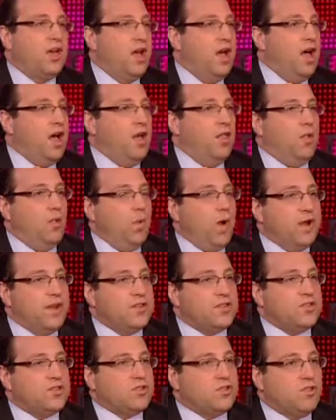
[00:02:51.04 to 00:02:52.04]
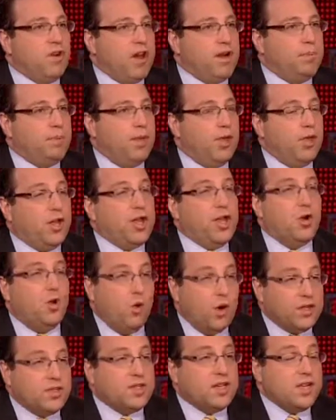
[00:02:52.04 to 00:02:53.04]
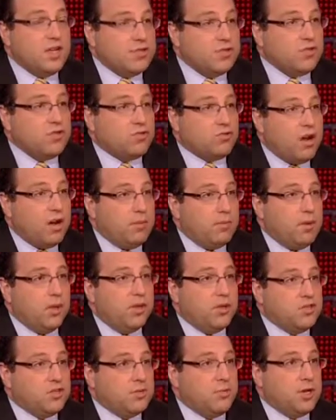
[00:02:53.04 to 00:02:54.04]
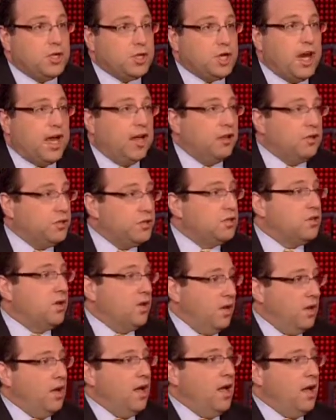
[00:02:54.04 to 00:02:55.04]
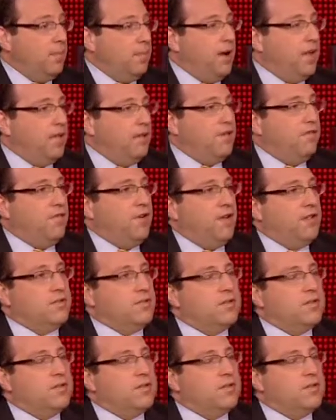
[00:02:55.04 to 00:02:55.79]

The witness's credibility, Ortiz's credibility is going to be challenged by the defense.